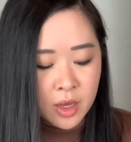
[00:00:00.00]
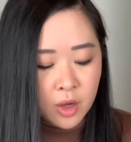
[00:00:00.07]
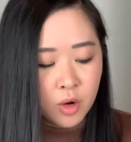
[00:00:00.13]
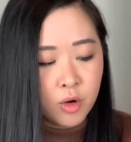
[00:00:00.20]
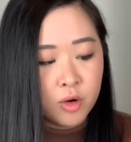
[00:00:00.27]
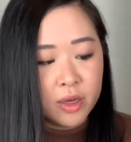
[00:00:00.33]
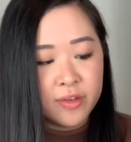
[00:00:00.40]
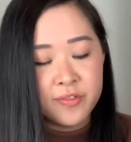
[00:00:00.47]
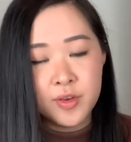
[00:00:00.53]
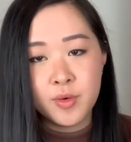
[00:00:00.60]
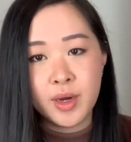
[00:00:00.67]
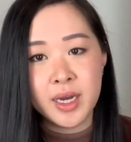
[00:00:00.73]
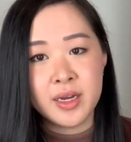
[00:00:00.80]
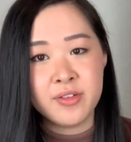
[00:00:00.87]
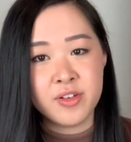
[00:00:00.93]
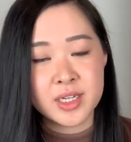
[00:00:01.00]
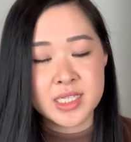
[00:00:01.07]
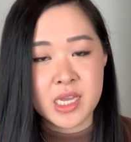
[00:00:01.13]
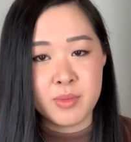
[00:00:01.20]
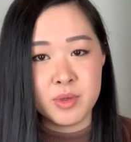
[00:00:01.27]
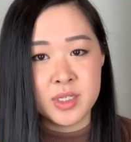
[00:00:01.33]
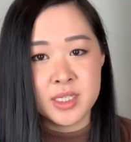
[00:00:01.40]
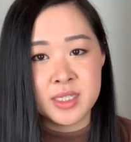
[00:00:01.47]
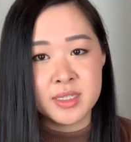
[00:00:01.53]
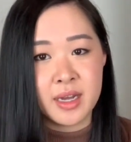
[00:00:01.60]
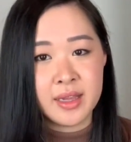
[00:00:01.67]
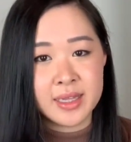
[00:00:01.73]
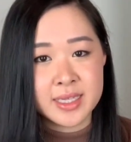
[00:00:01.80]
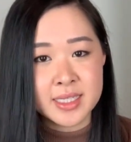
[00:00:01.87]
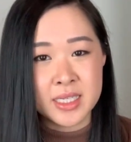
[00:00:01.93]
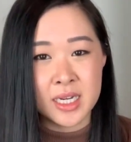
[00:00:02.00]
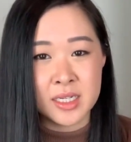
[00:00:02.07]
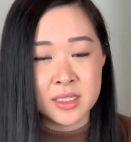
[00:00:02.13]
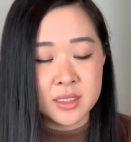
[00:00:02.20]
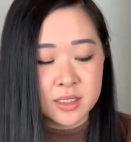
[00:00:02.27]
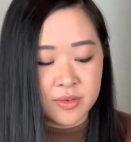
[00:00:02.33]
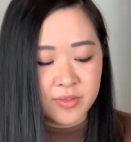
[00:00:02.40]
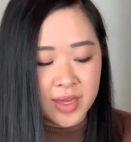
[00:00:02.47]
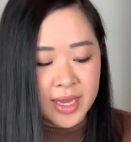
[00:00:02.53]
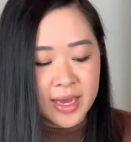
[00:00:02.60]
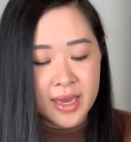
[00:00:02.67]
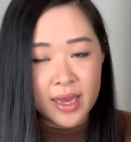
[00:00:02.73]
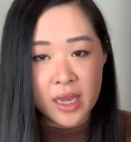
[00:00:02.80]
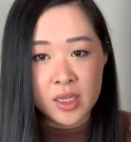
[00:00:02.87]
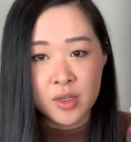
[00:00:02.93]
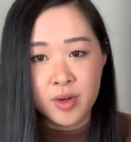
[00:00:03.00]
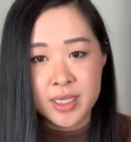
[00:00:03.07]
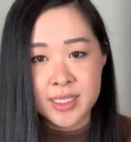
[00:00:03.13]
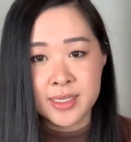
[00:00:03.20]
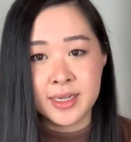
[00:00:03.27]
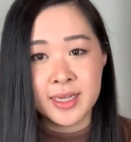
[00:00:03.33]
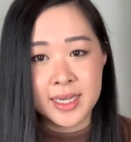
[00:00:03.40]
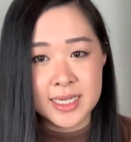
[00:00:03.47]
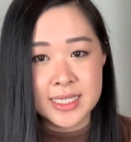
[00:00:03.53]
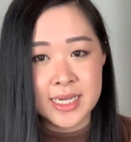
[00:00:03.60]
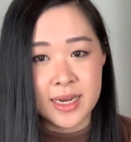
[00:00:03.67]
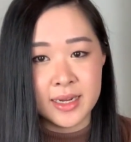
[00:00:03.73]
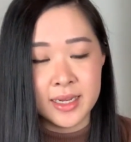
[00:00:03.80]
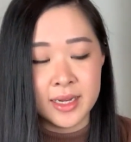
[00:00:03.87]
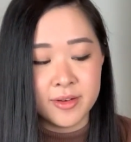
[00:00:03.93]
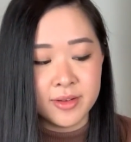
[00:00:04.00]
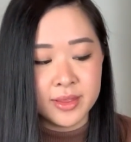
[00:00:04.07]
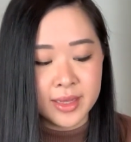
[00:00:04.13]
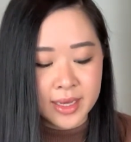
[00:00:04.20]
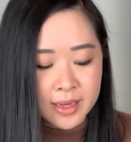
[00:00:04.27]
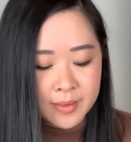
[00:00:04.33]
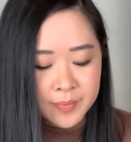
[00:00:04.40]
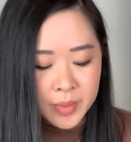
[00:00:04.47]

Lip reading: Or if you are, for example, just styling sections of your hair and you are setting it down here and there,